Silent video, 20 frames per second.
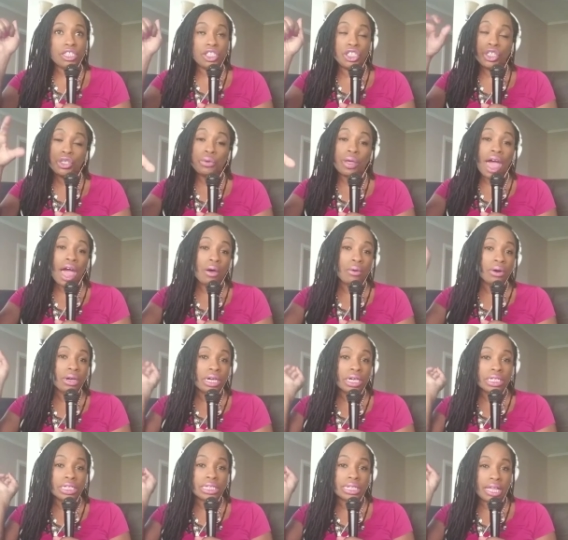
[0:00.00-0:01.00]
2
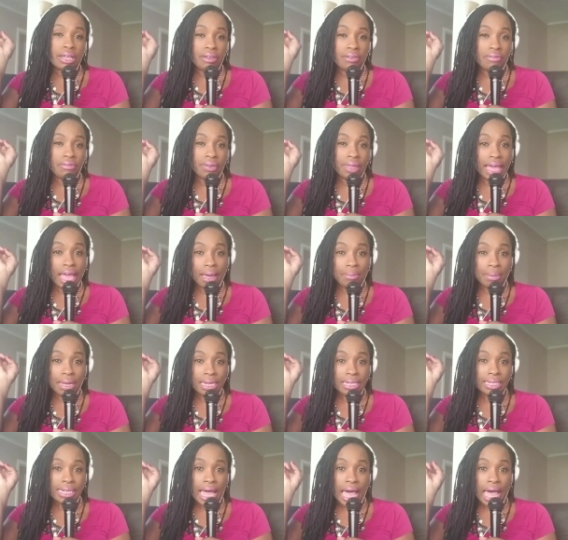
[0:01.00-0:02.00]
hours of
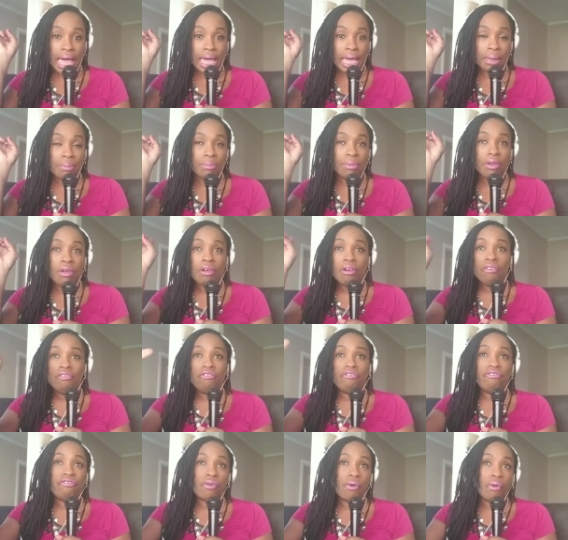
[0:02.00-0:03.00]
gaming
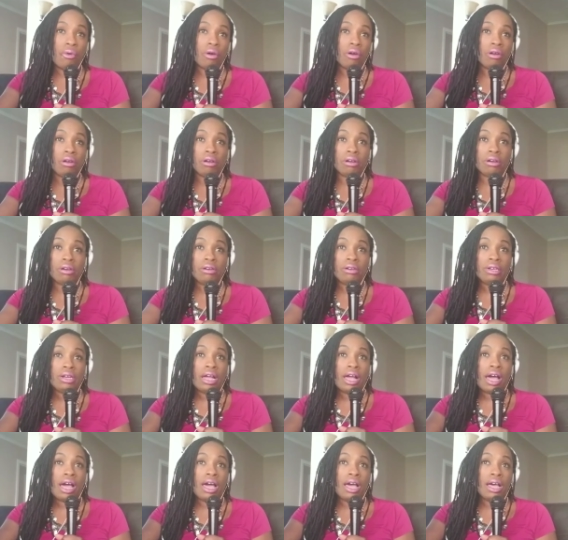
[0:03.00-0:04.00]
time for
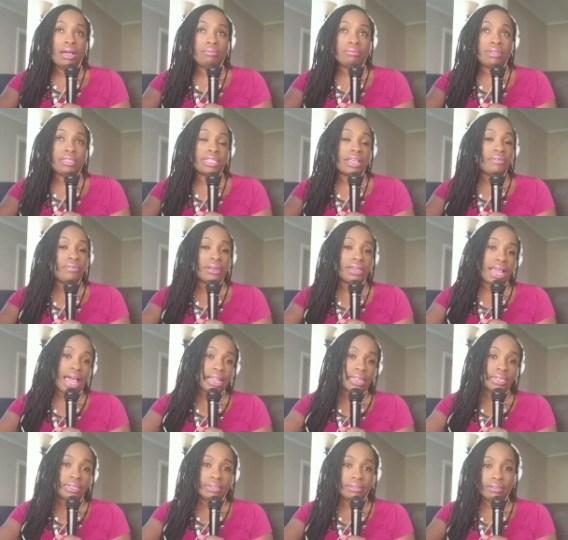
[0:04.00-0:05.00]

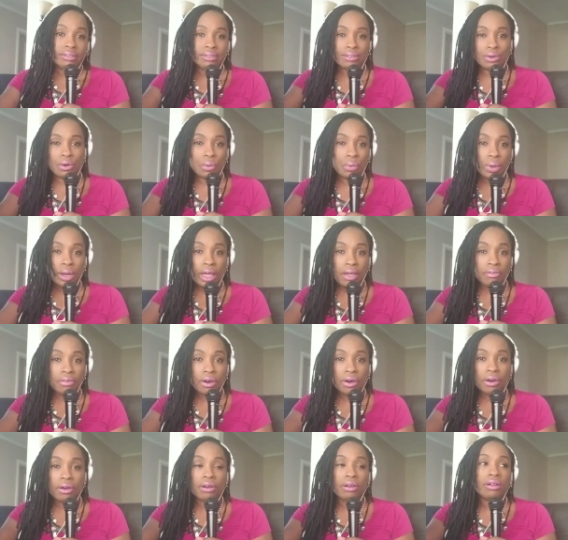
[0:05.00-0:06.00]
$7 or
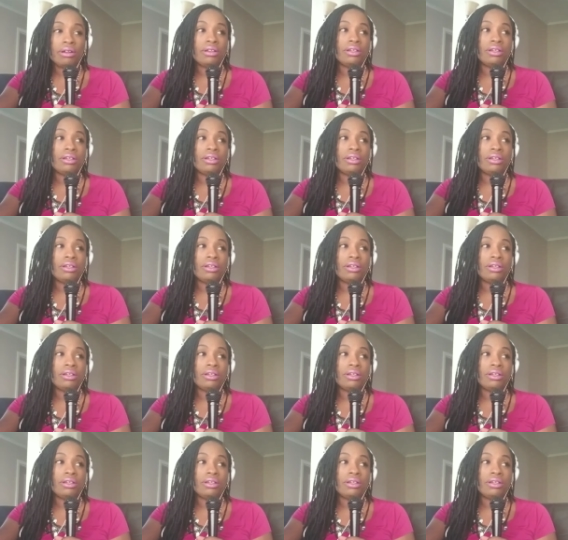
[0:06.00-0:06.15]
whatever.